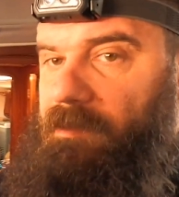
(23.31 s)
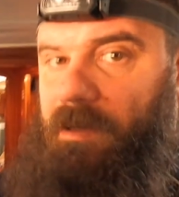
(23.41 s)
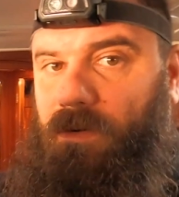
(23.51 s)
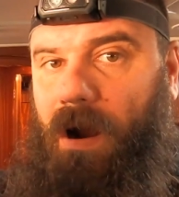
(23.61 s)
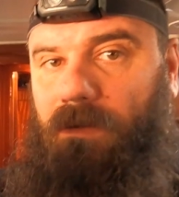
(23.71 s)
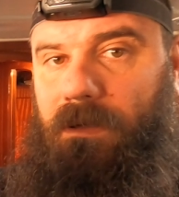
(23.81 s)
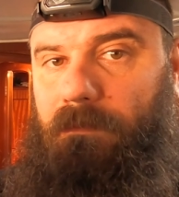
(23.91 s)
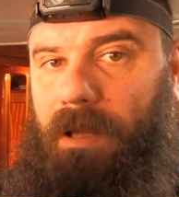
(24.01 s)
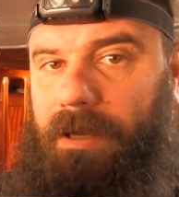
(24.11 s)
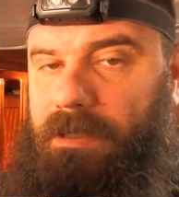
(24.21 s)
is the
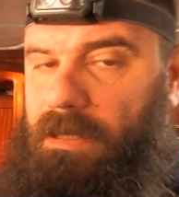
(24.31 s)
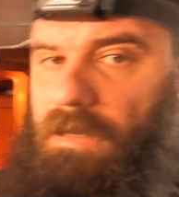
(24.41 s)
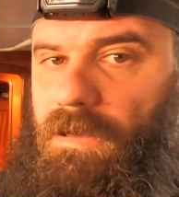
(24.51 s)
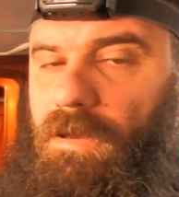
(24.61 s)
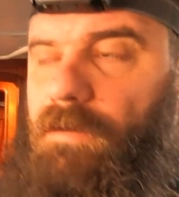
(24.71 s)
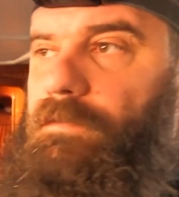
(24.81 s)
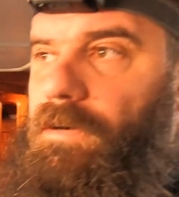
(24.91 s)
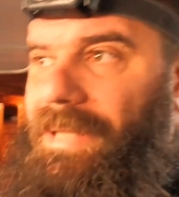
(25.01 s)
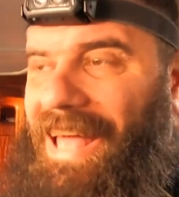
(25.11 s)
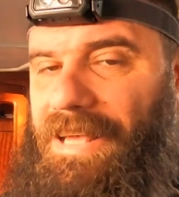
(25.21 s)
grounding plate
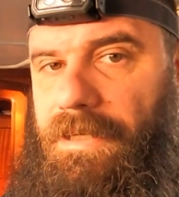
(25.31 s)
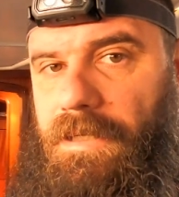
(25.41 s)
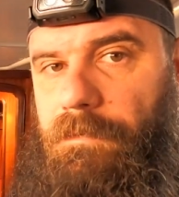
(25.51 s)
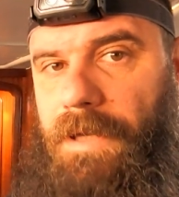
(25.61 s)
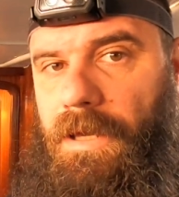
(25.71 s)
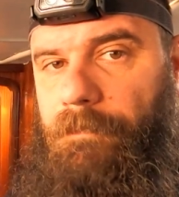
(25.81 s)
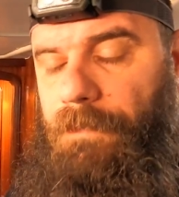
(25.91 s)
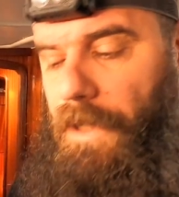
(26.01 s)
for the SSB